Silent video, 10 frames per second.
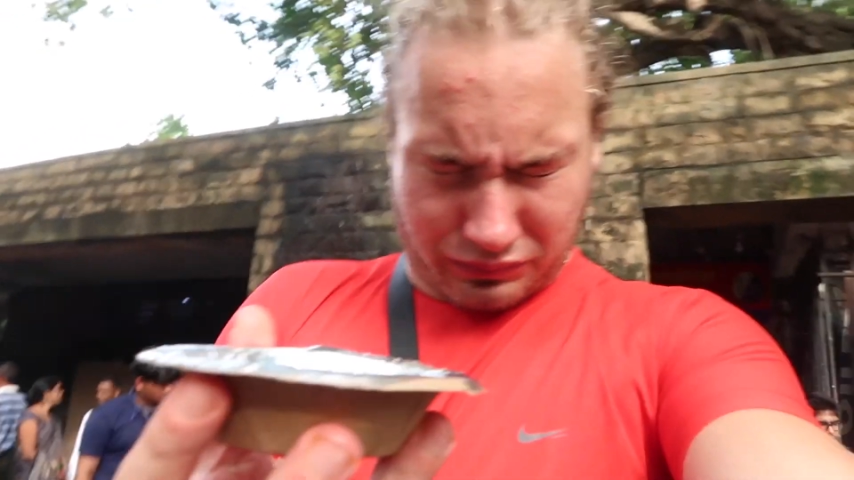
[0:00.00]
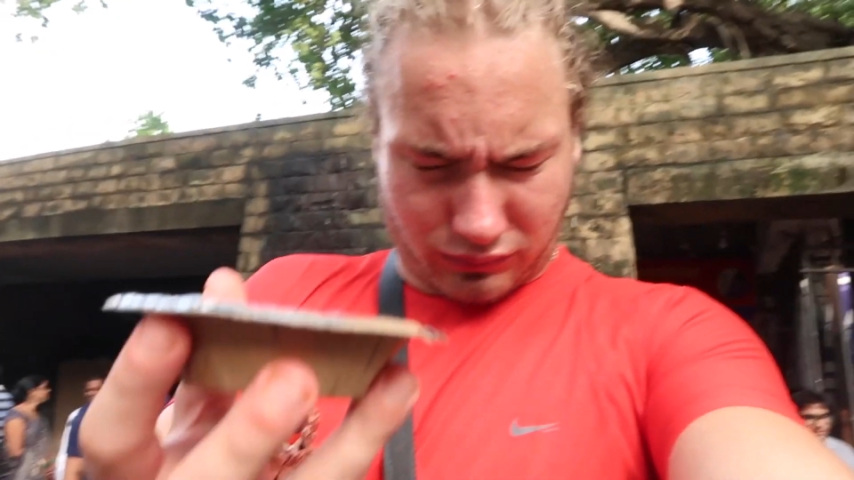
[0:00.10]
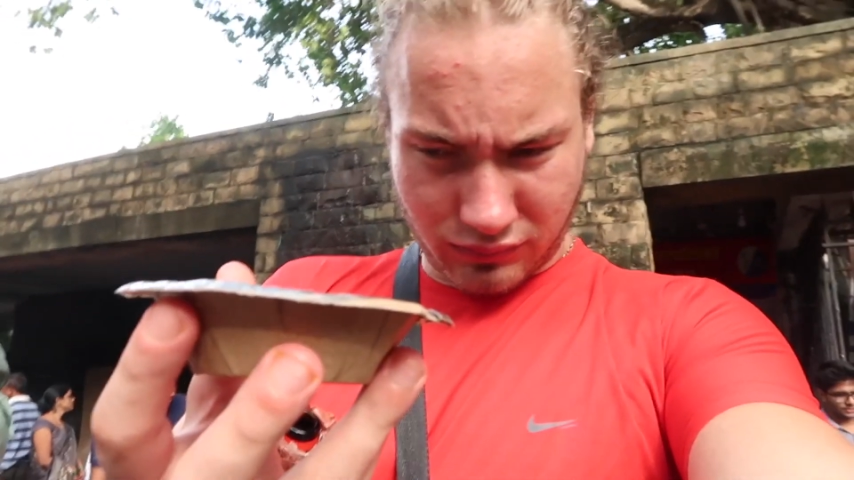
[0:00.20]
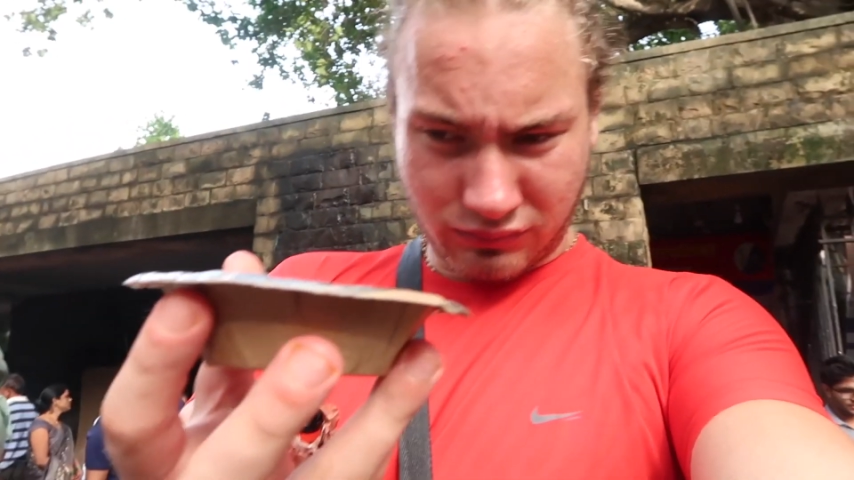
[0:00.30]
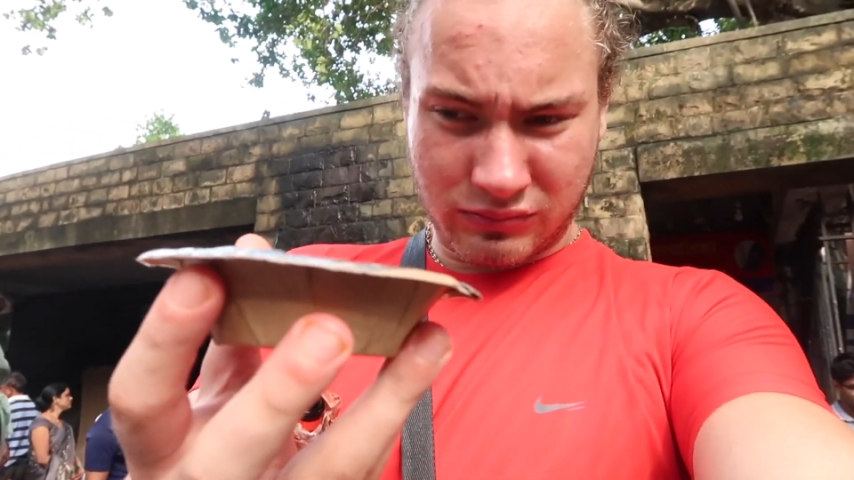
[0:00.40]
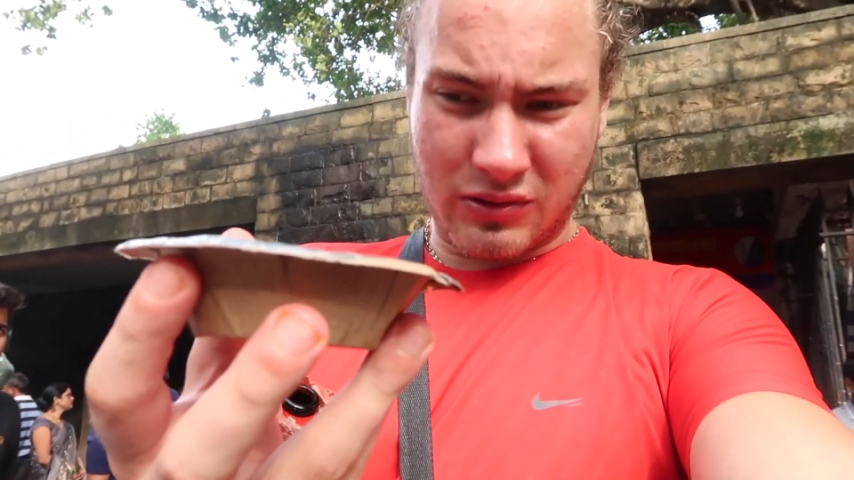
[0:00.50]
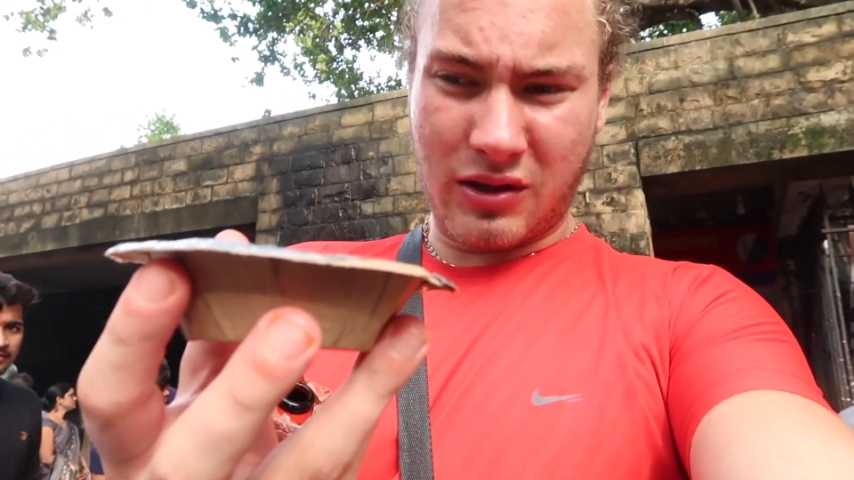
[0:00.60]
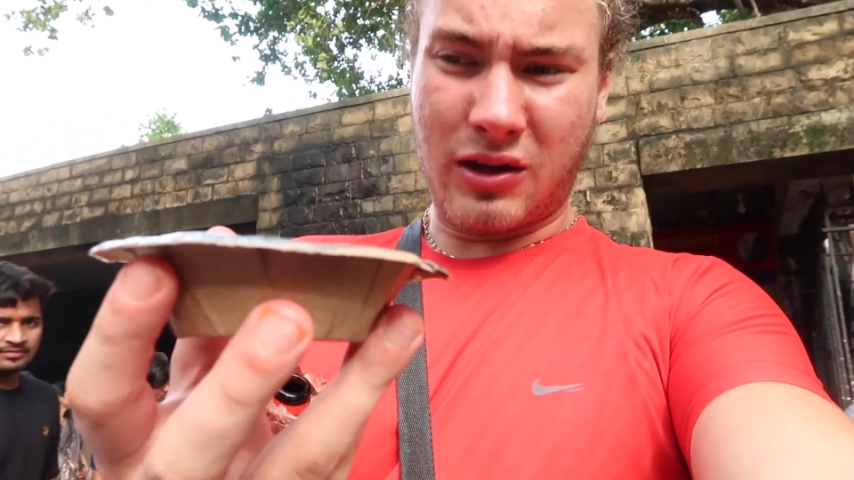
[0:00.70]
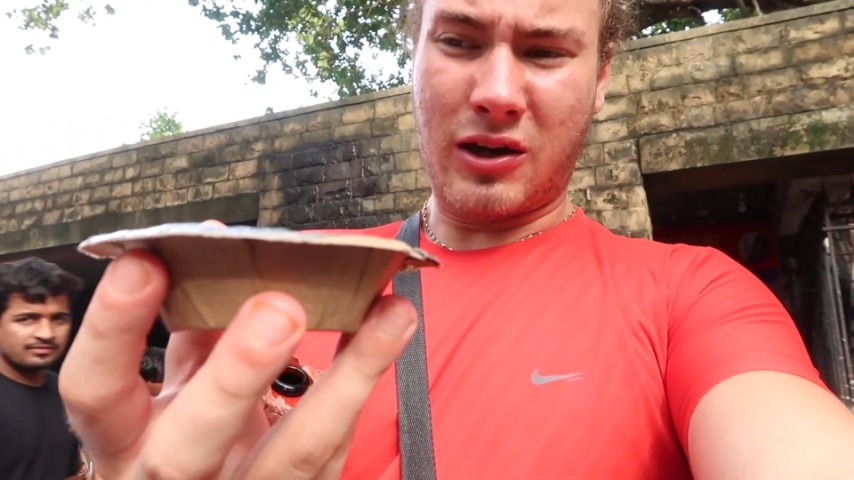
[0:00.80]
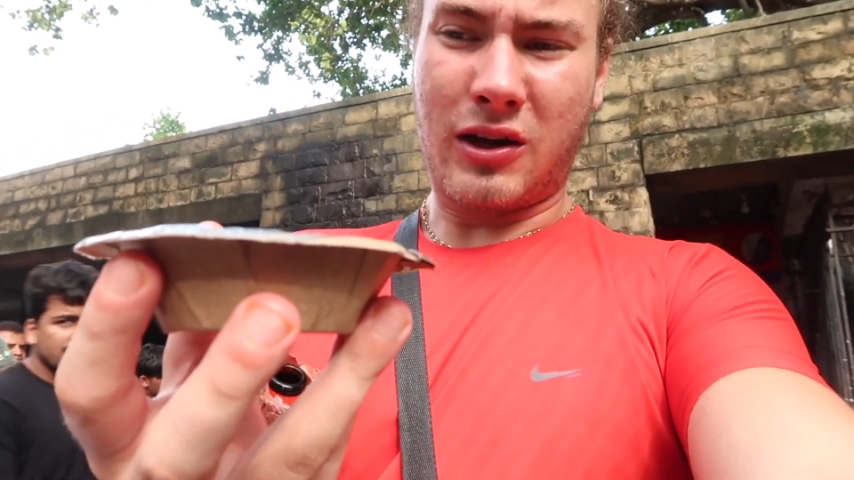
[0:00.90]
fucking
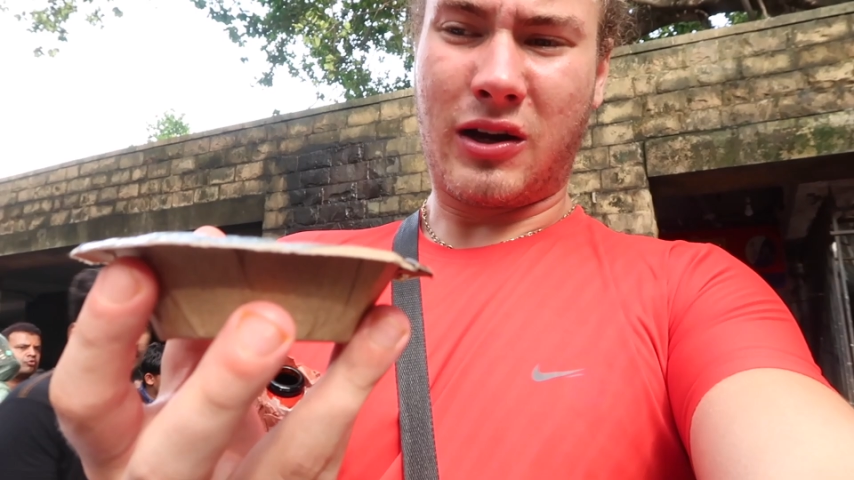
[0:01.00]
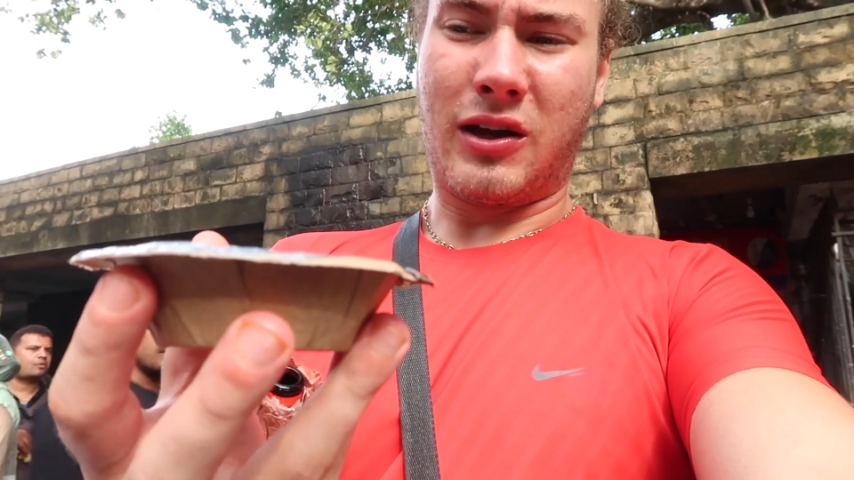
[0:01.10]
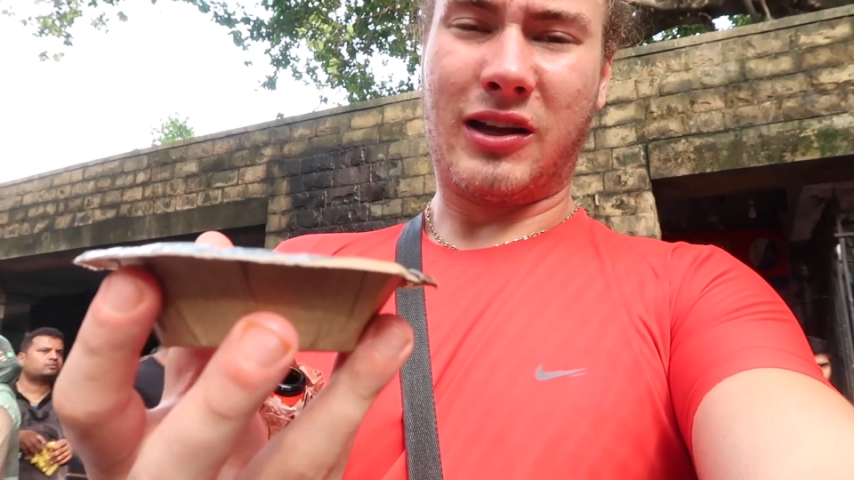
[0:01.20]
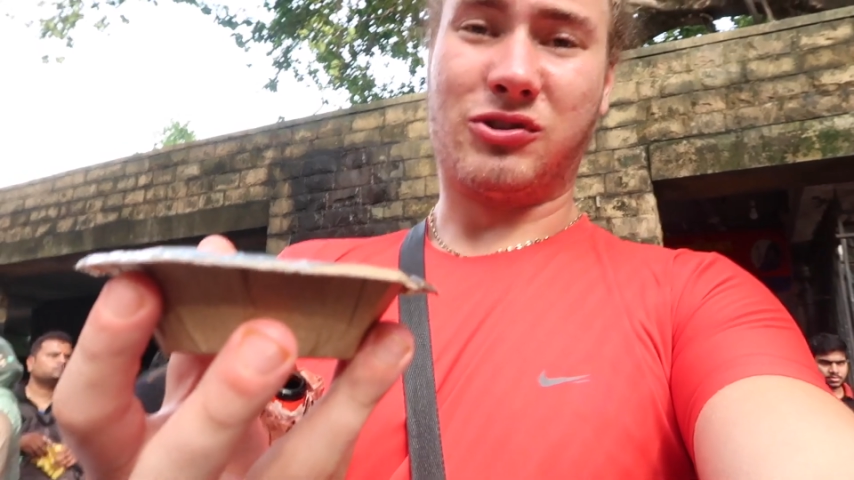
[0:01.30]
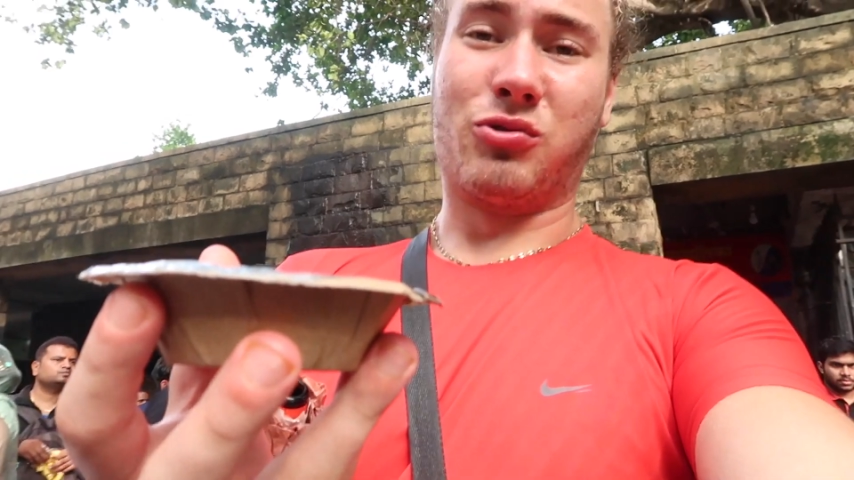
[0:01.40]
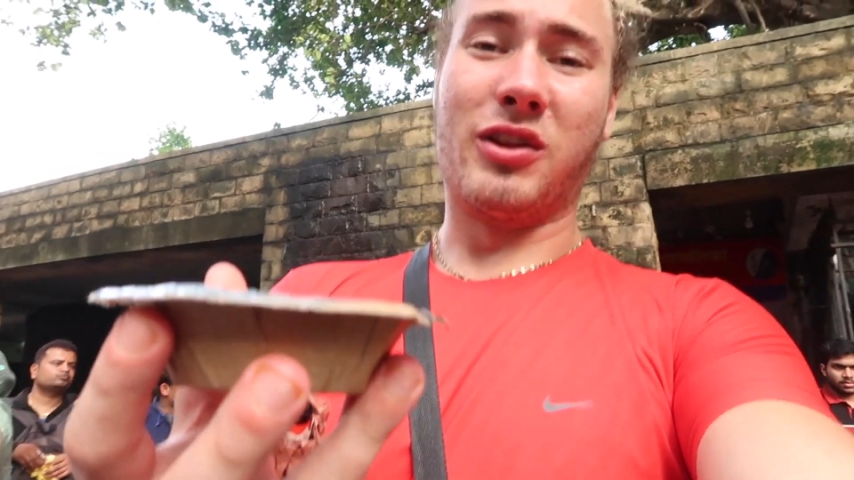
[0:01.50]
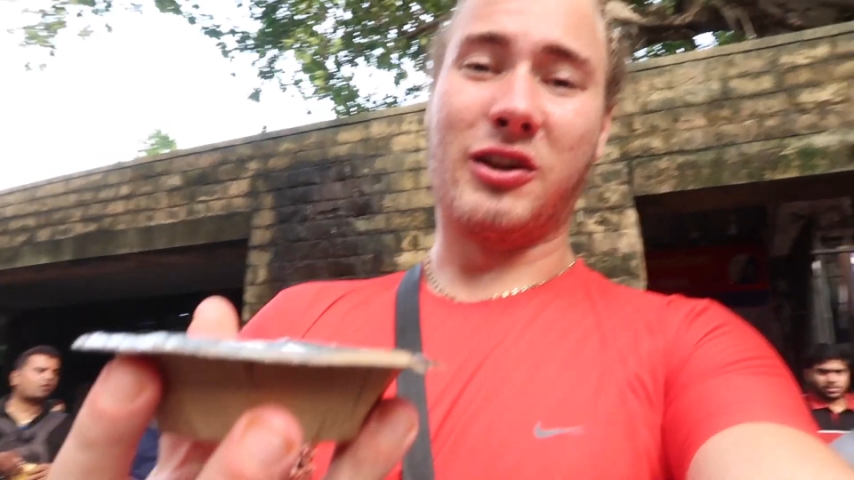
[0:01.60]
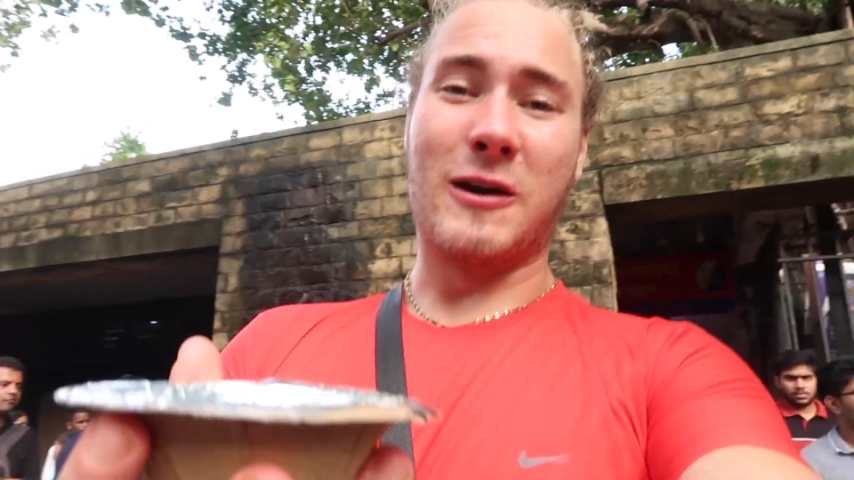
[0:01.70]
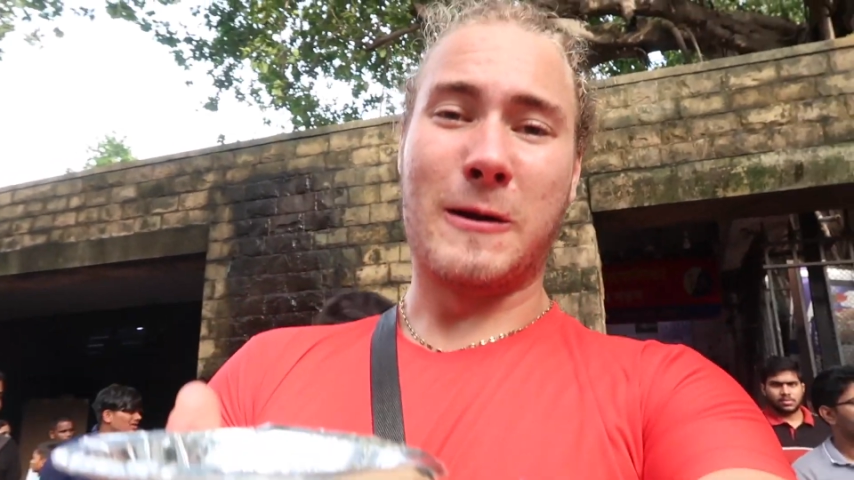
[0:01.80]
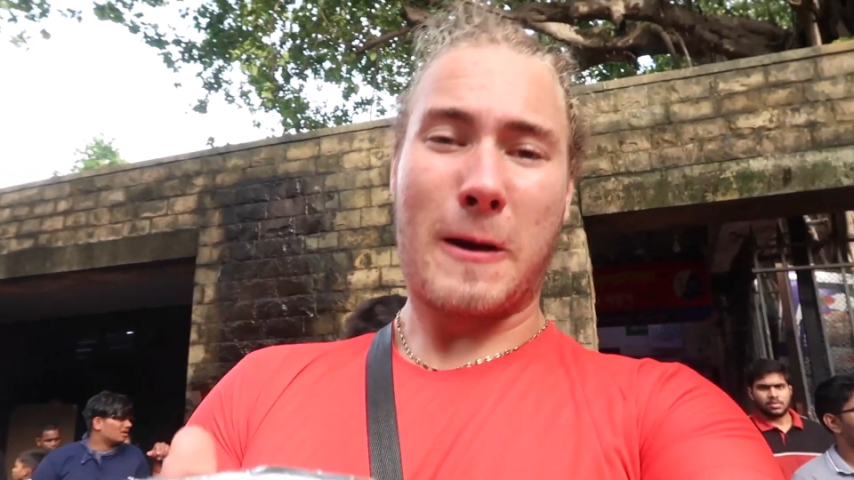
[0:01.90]
good, bro. It's really
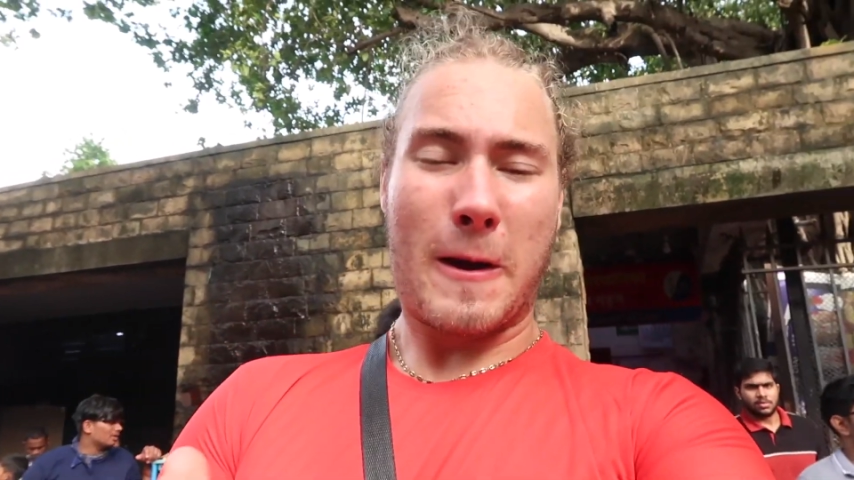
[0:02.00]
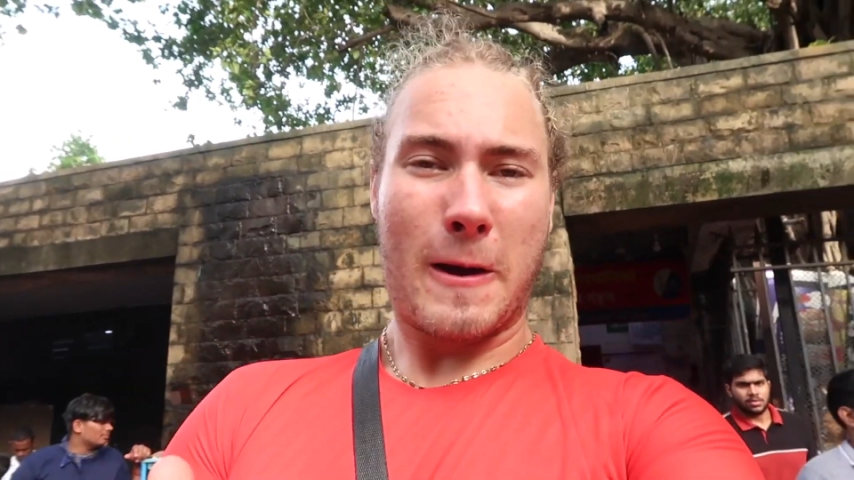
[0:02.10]
good.